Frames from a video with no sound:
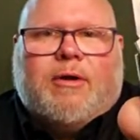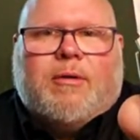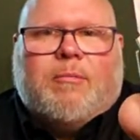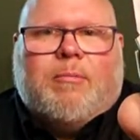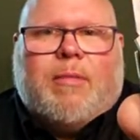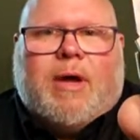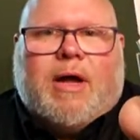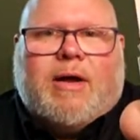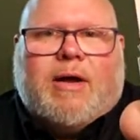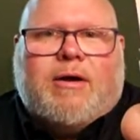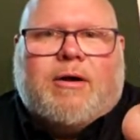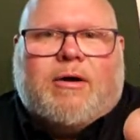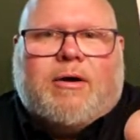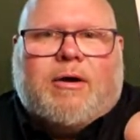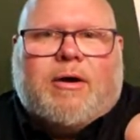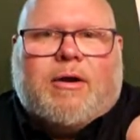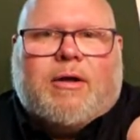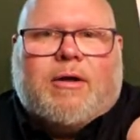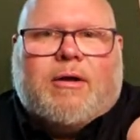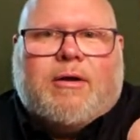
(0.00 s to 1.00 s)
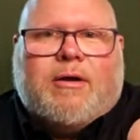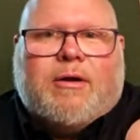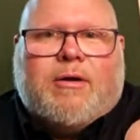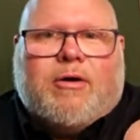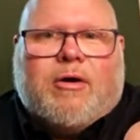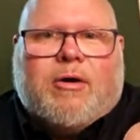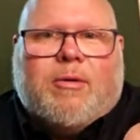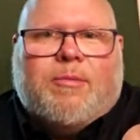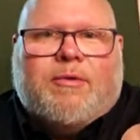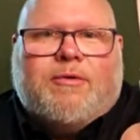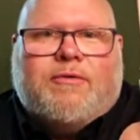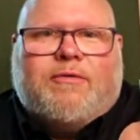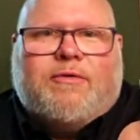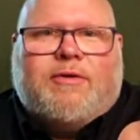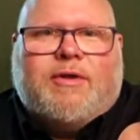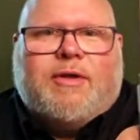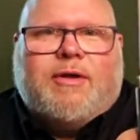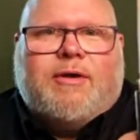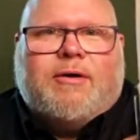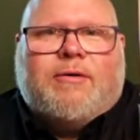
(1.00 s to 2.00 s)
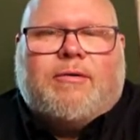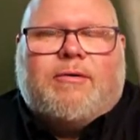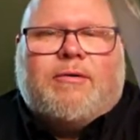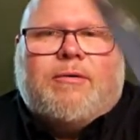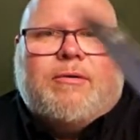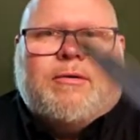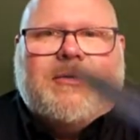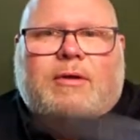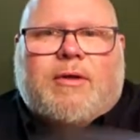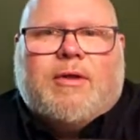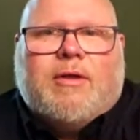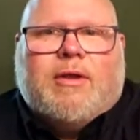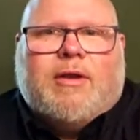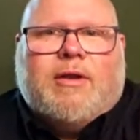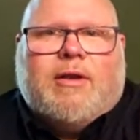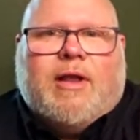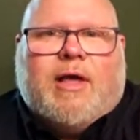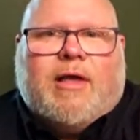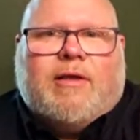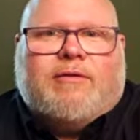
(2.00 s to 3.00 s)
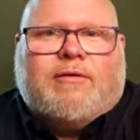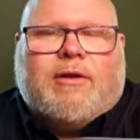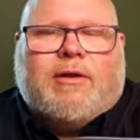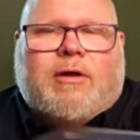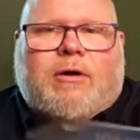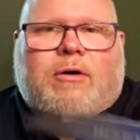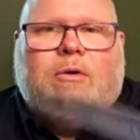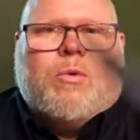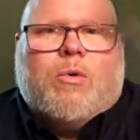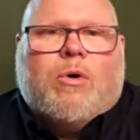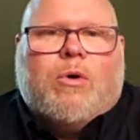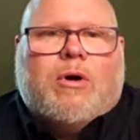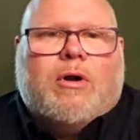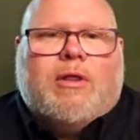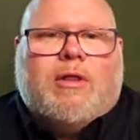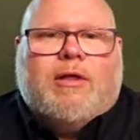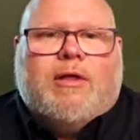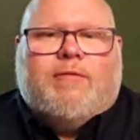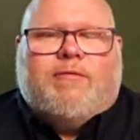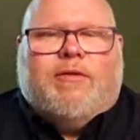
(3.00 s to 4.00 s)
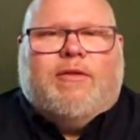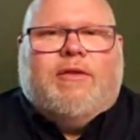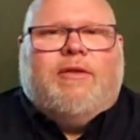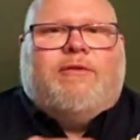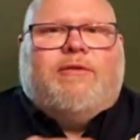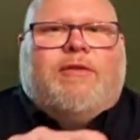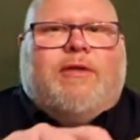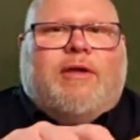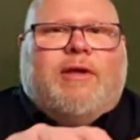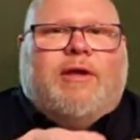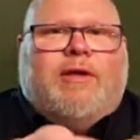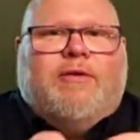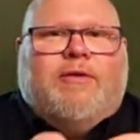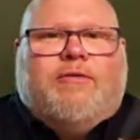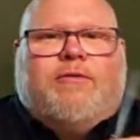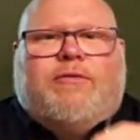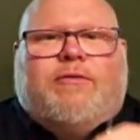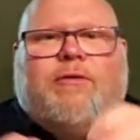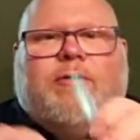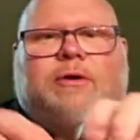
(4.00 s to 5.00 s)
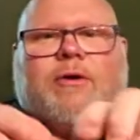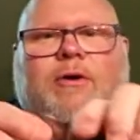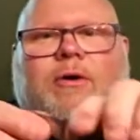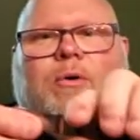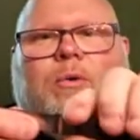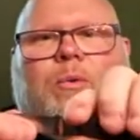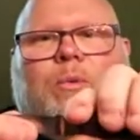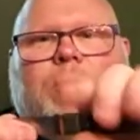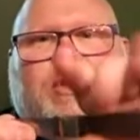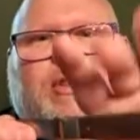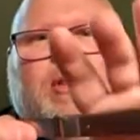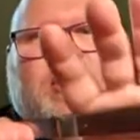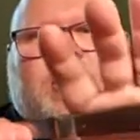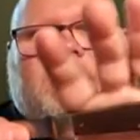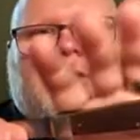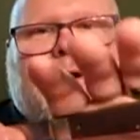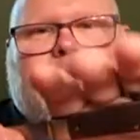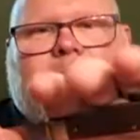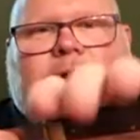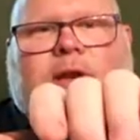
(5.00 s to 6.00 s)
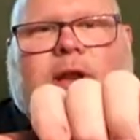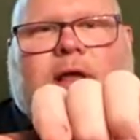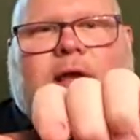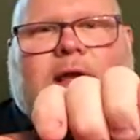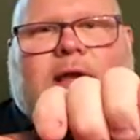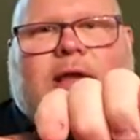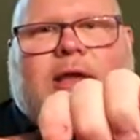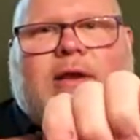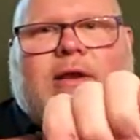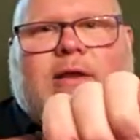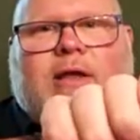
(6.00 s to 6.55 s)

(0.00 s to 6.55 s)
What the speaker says: micarta, carbon steel, nice long Warncliffe, and this thing is really good in hand.